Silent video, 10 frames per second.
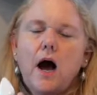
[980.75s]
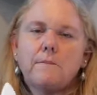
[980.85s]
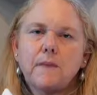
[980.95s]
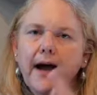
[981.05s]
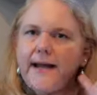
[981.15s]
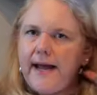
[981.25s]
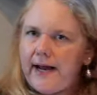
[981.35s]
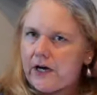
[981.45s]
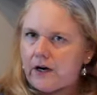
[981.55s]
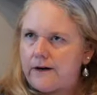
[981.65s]
my
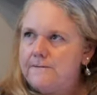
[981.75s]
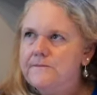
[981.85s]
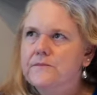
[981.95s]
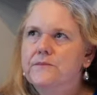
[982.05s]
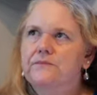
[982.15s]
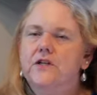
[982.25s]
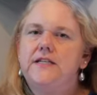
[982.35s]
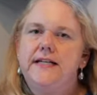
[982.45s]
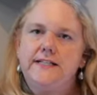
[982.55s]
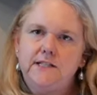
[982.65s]
hair
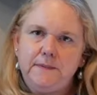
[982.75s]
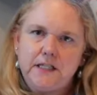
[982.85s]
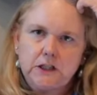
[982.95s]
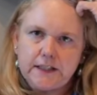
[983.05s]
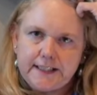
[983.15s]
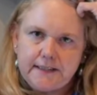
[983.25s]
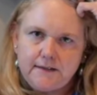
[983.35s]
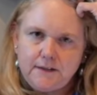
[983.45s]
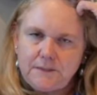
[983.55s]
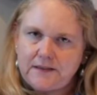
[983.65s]
needs to be
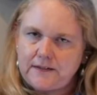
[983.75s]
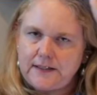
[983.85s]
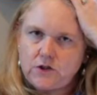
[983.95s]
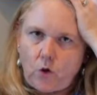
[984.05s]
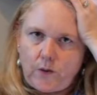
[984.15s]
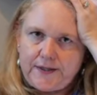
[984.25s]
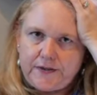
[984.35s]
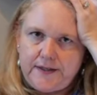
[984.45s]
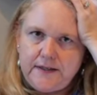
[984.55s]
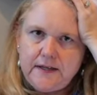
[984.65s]
cleansed because it gets
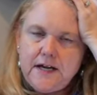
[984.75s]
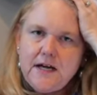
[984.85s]
oily,